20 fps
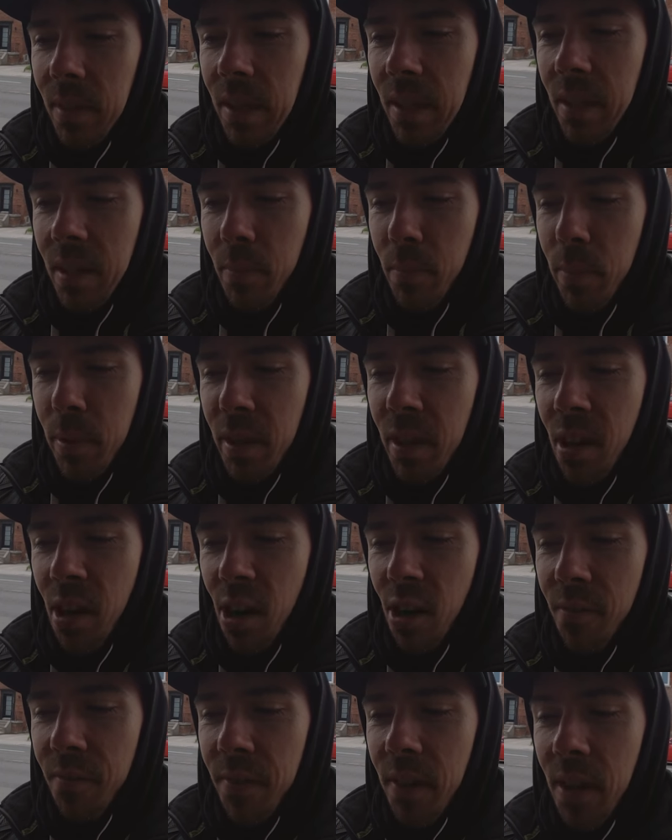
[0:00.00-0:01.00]
and a bit of
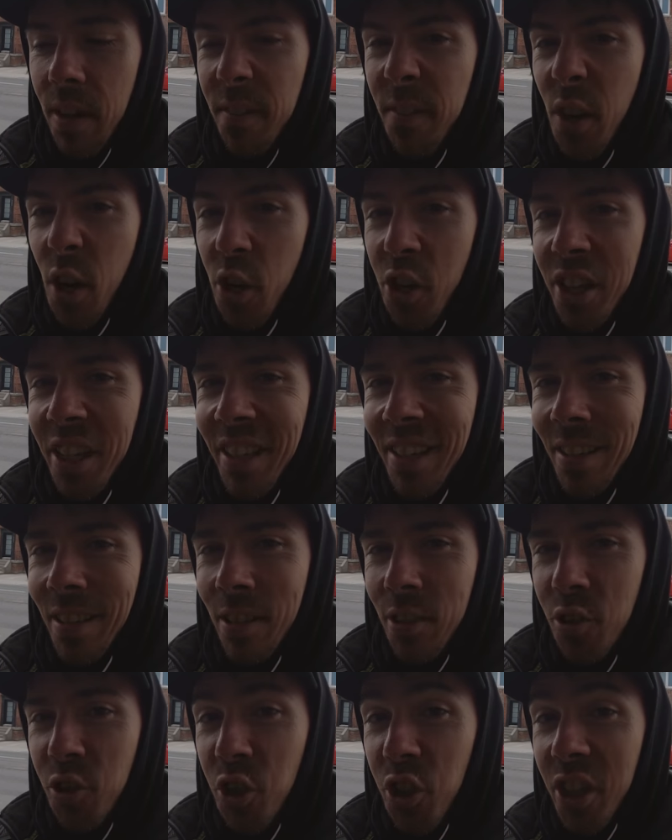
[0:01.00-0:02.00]
Havarti
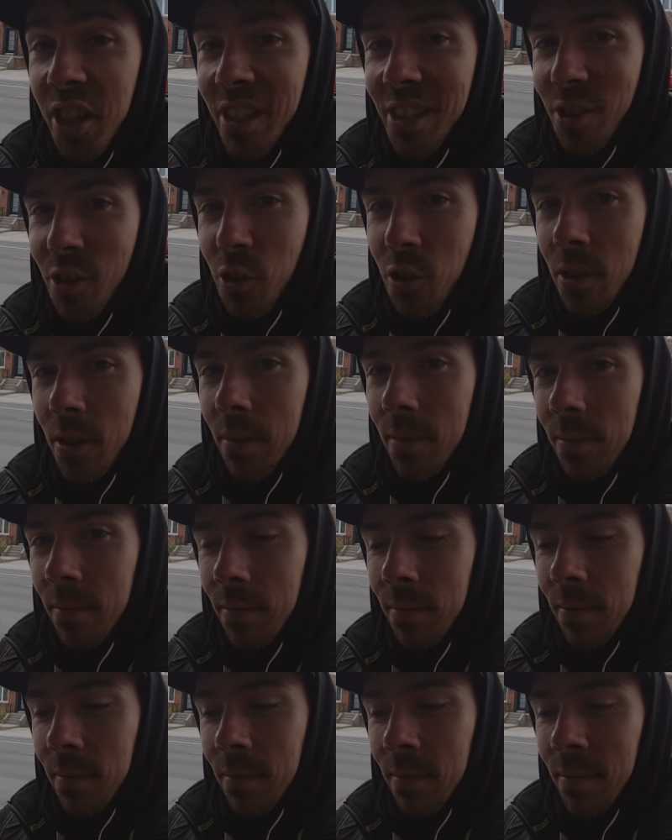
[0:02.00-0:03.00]
cheese
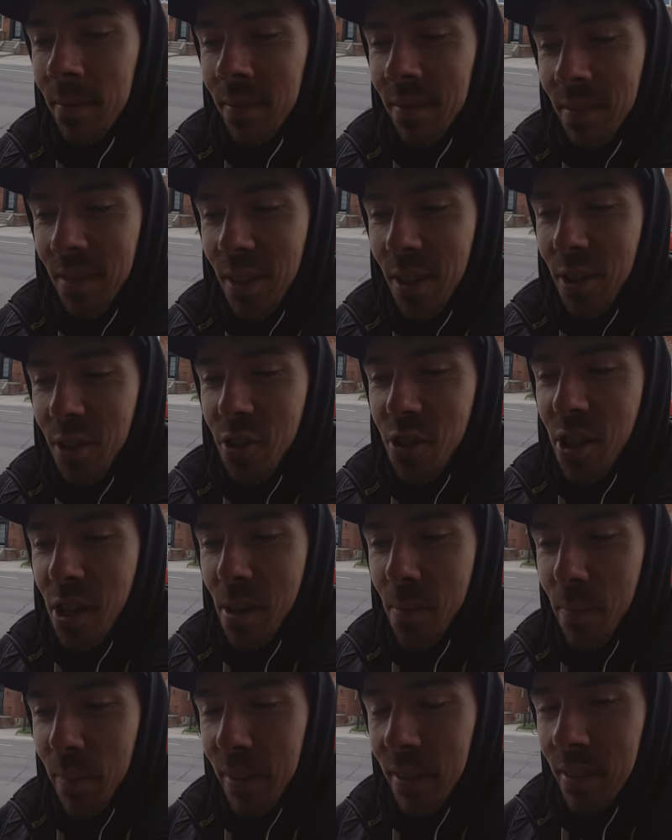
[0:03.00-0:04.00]
on
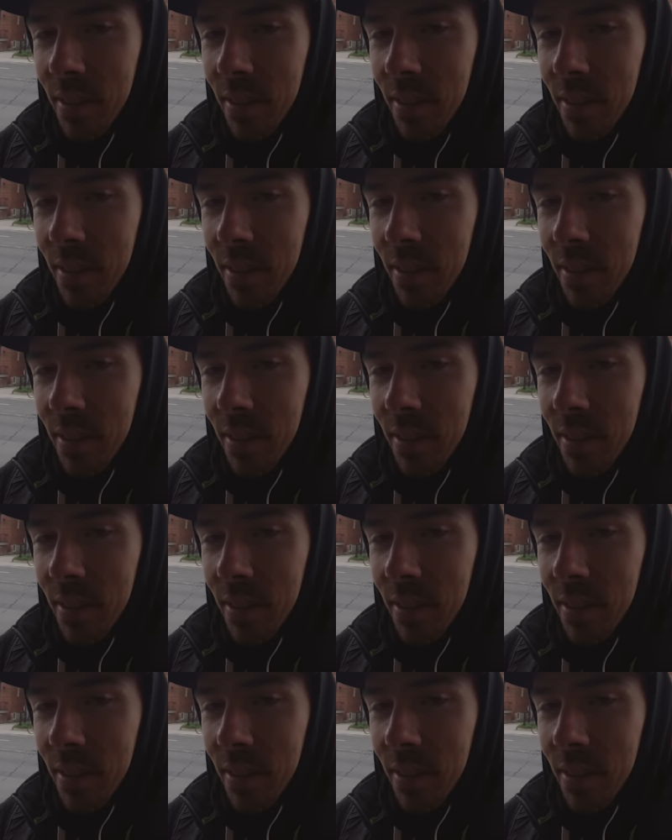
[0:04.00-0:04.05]
top,